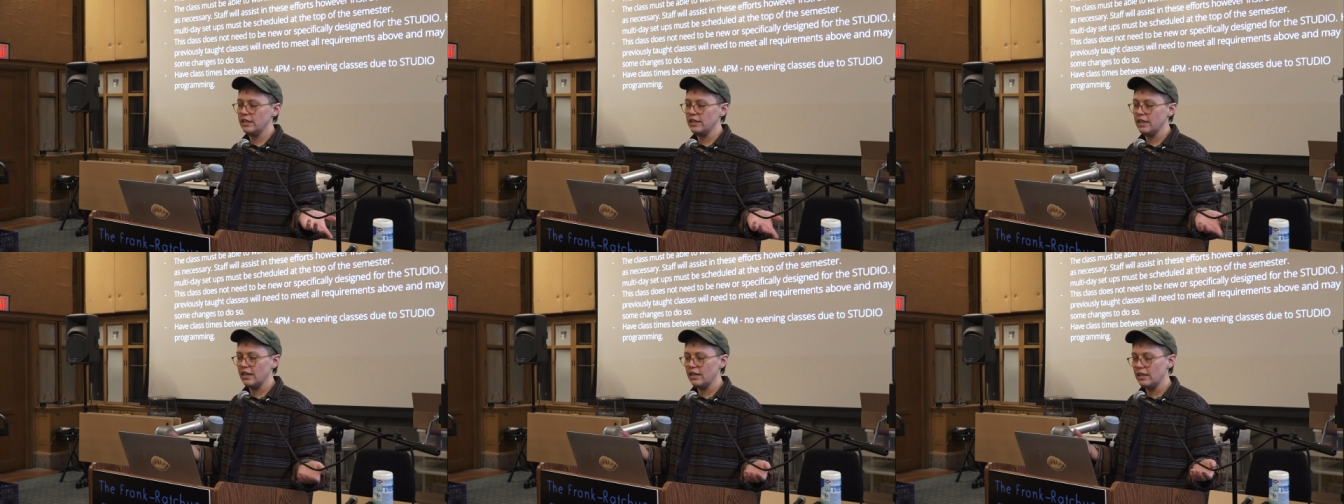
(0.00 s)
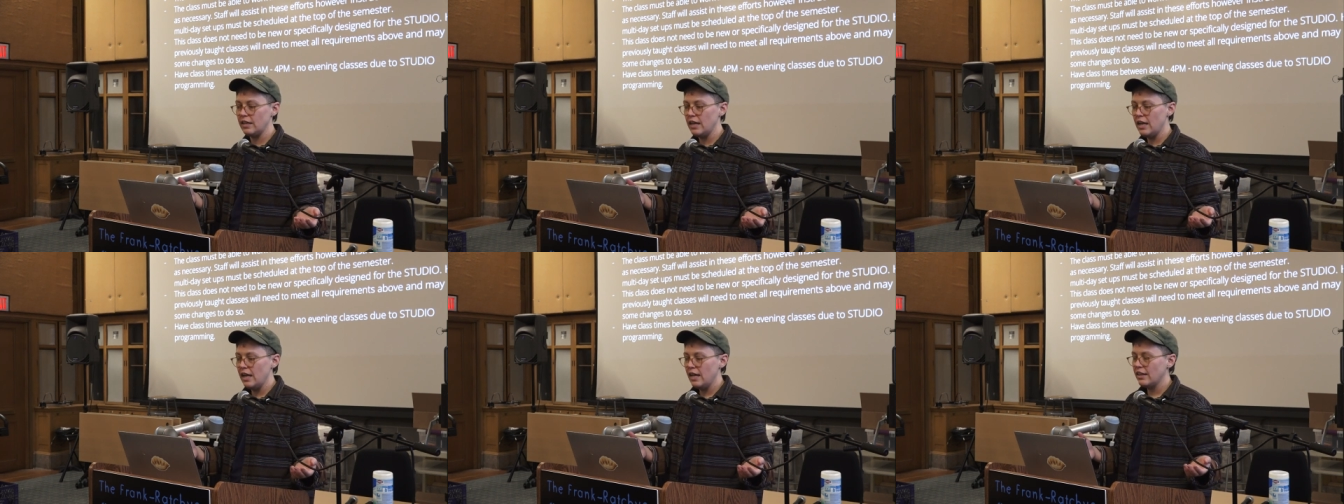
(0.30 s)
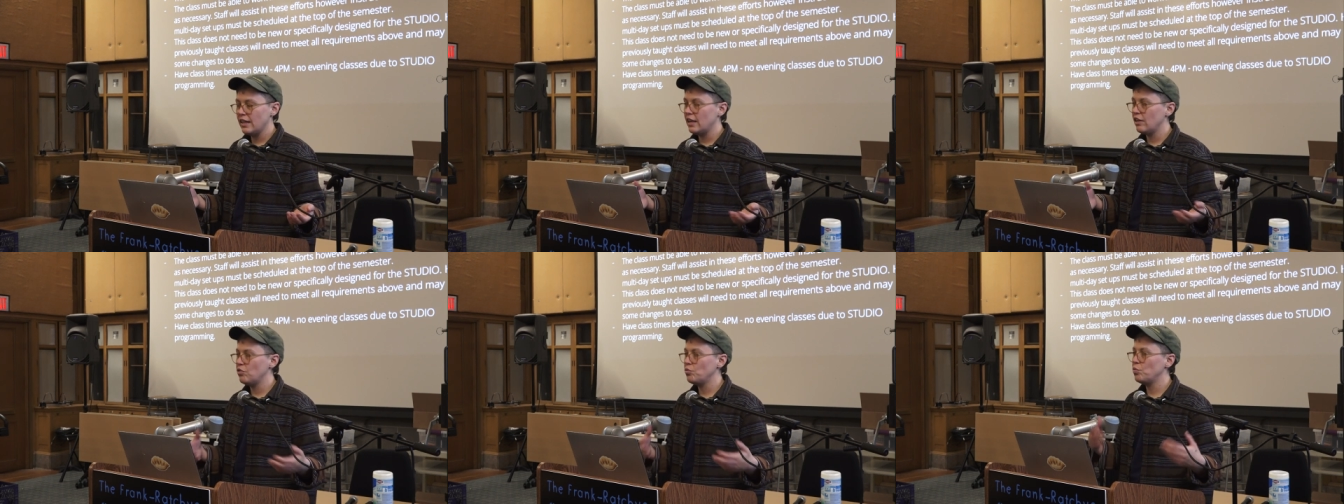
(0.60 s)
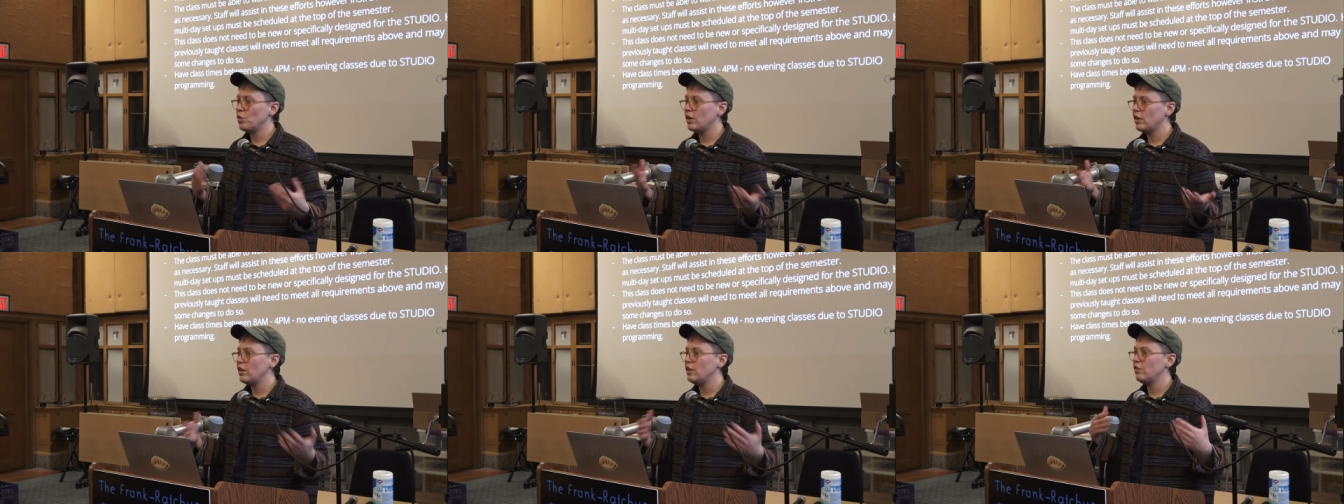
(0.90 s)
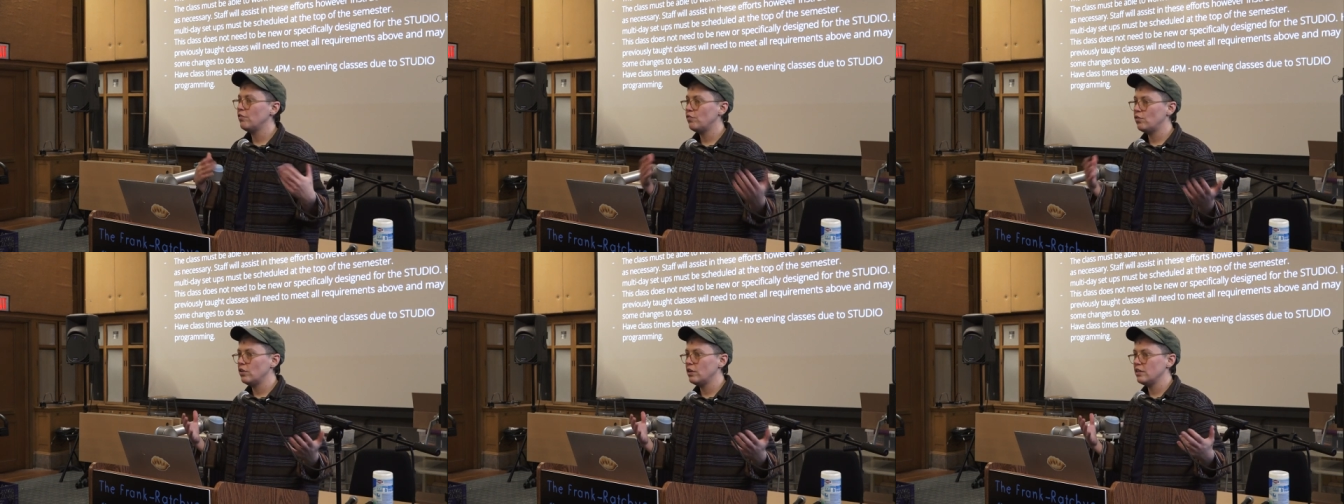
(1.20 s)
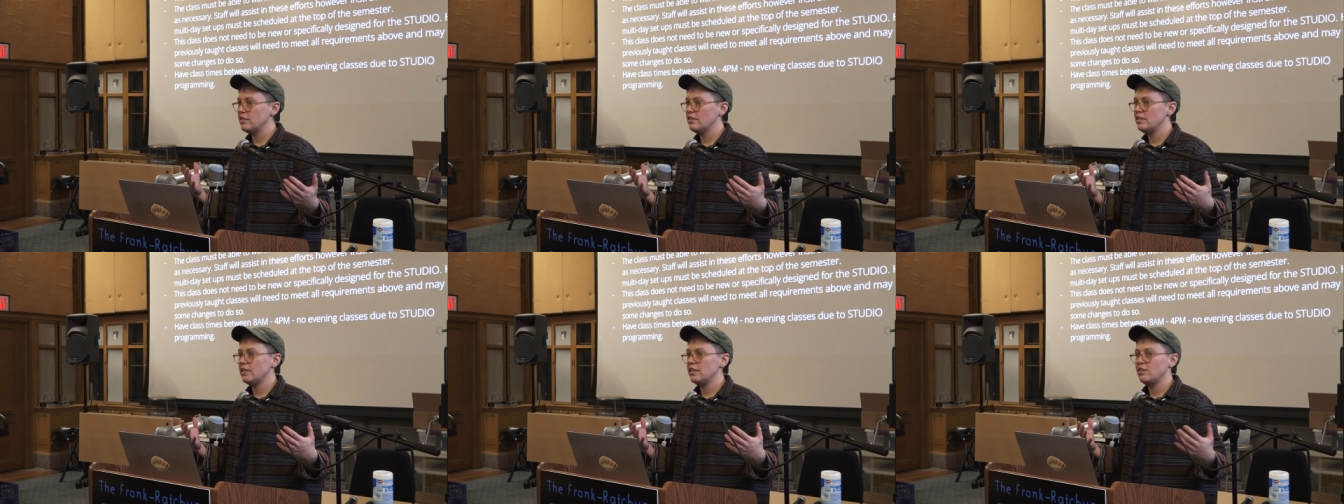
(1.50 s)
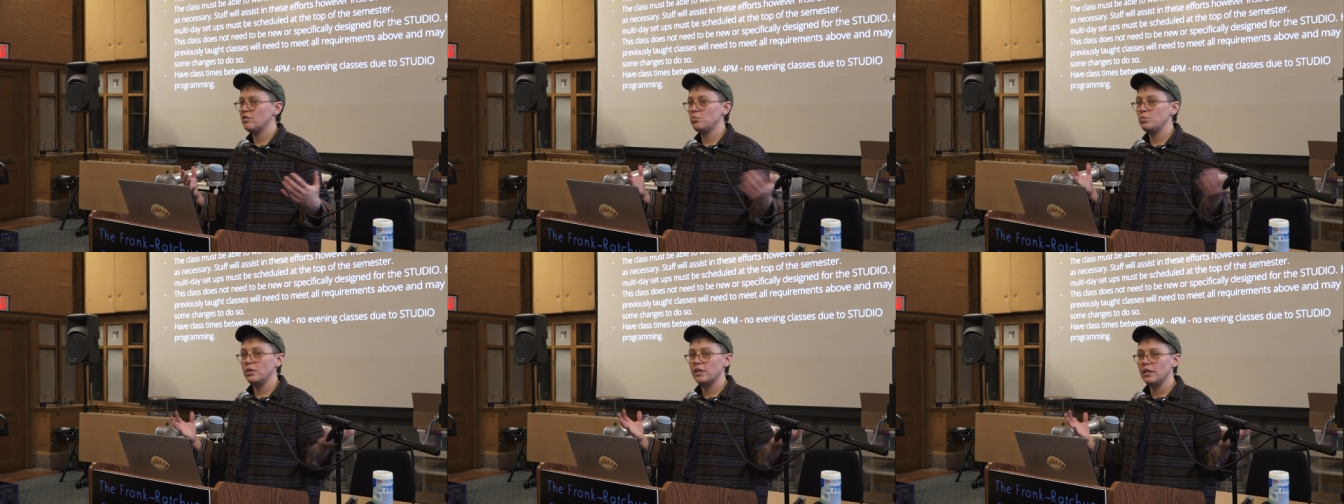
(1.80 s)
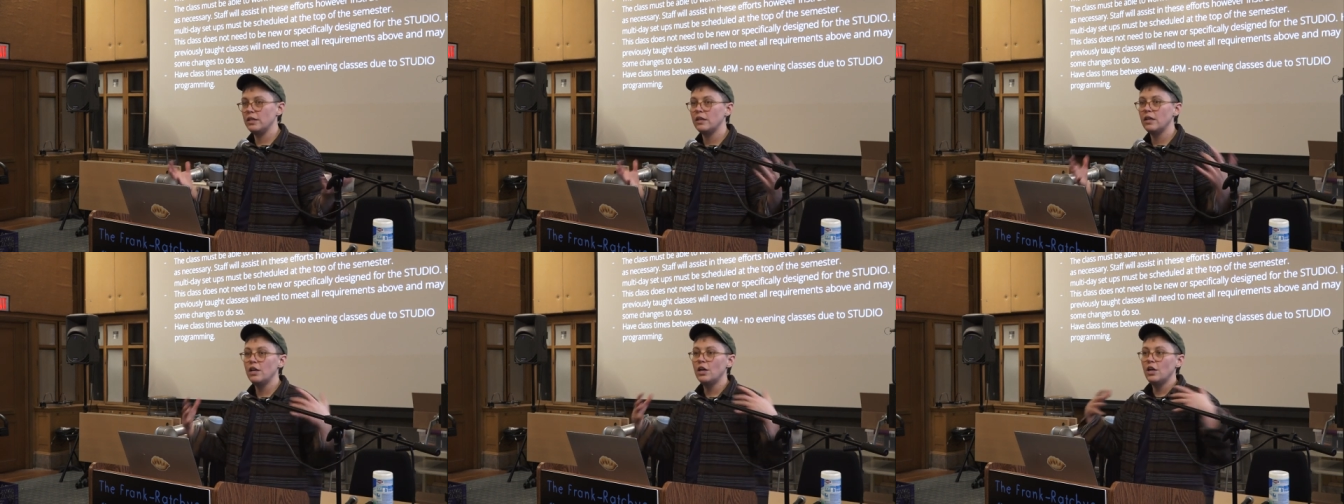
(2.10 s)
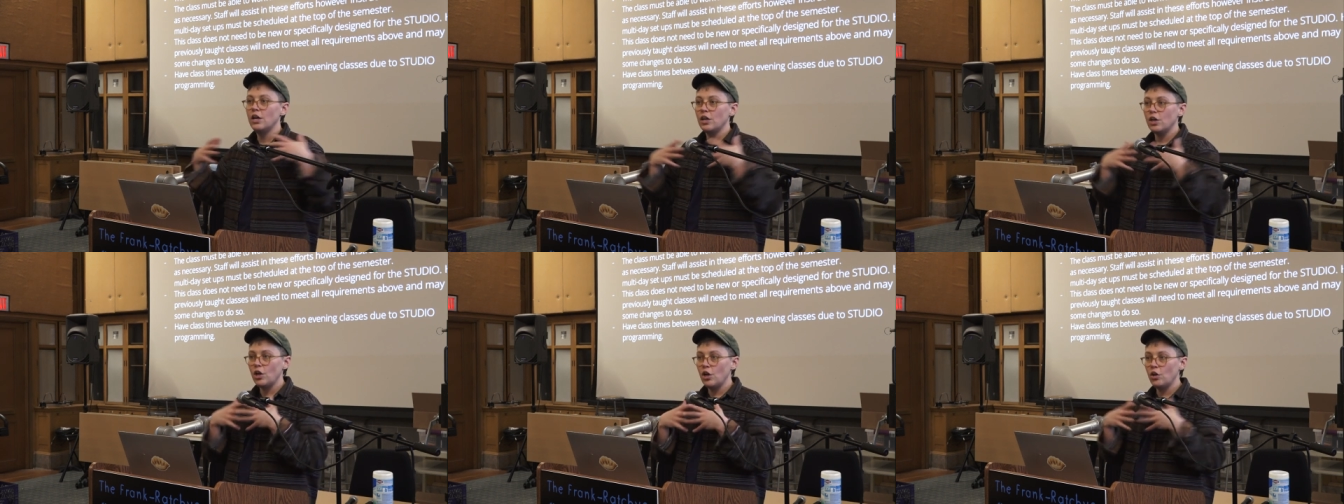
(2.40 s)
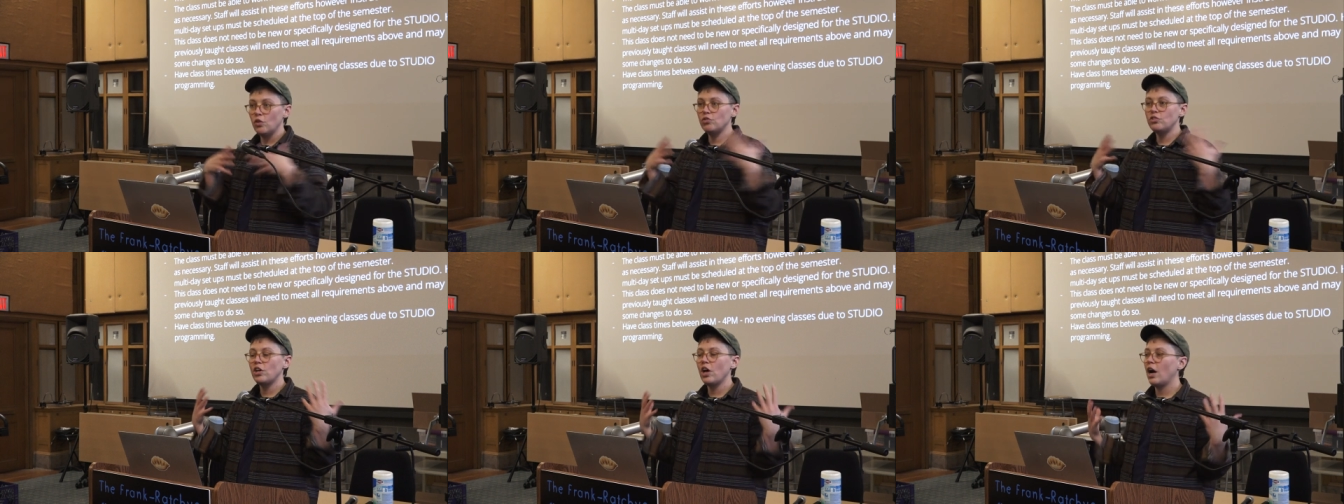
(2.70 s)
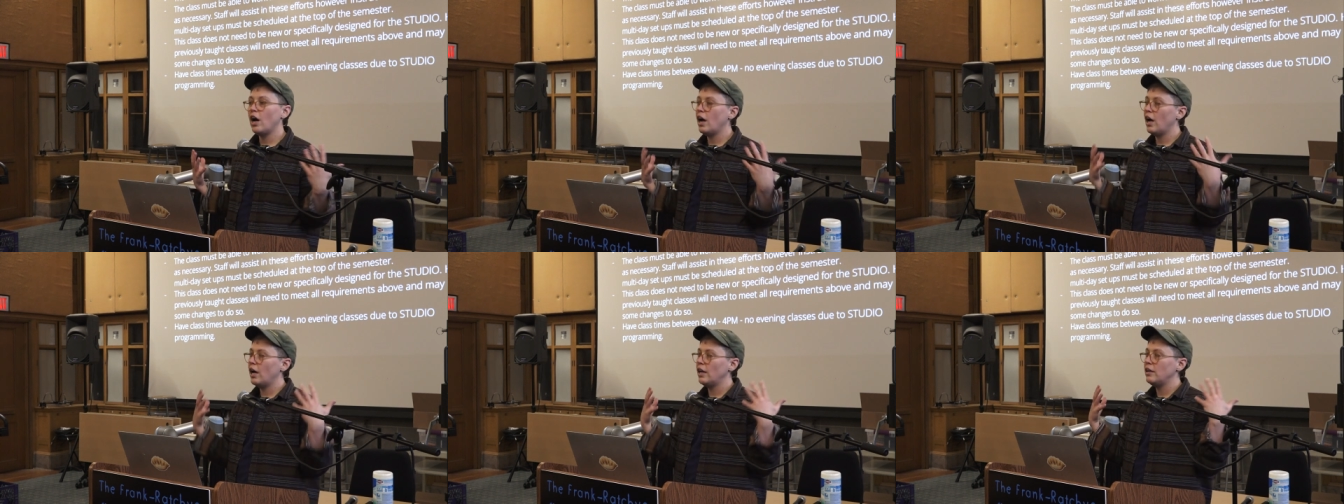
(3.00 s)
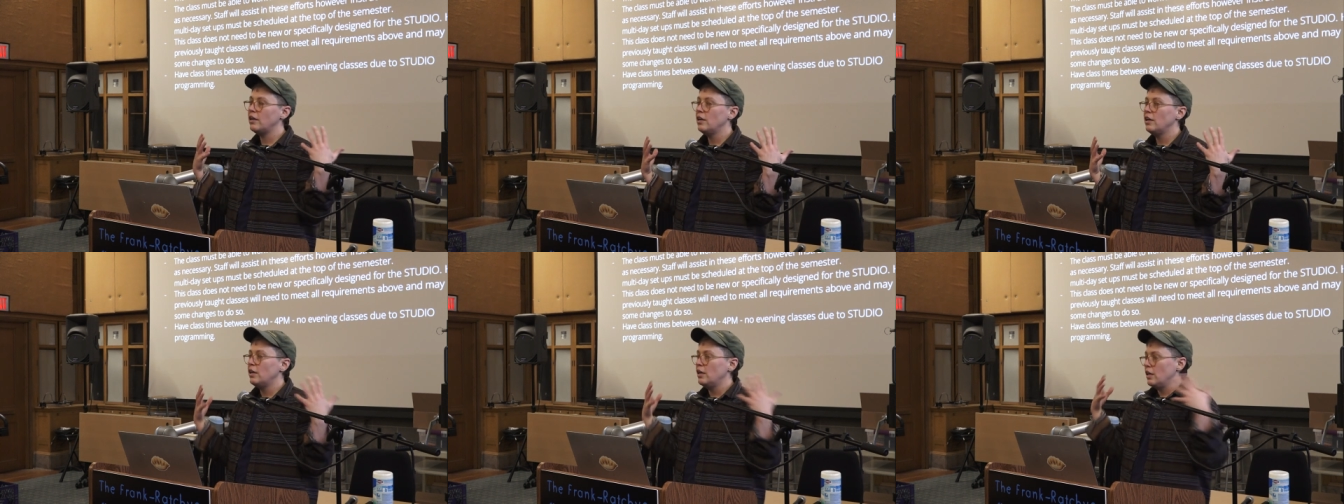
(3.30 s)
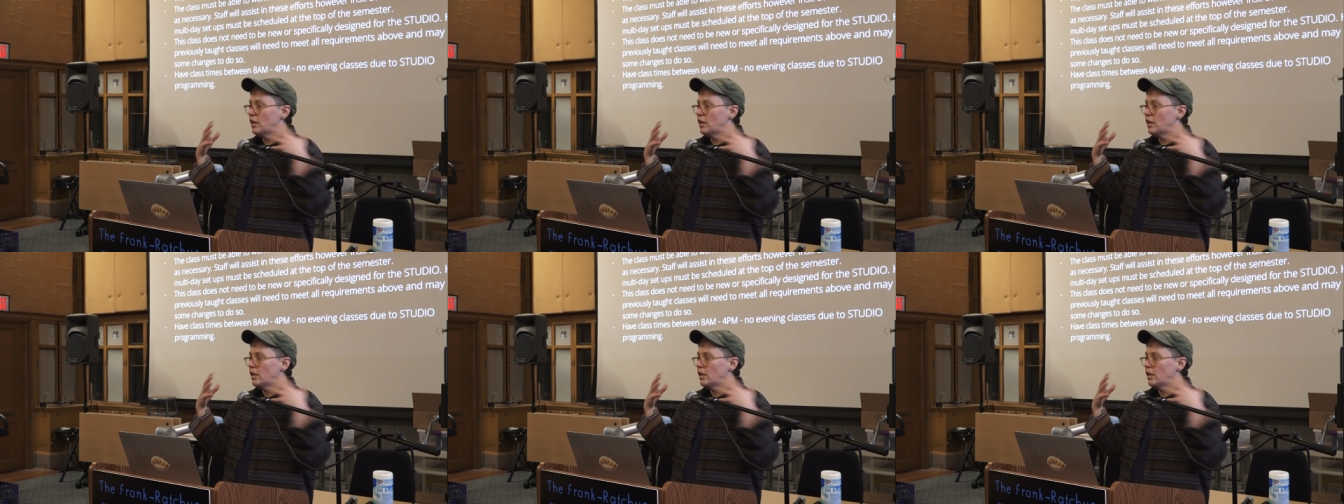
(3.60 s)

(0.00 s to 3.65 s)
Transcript: That is one of the affordances with co-taught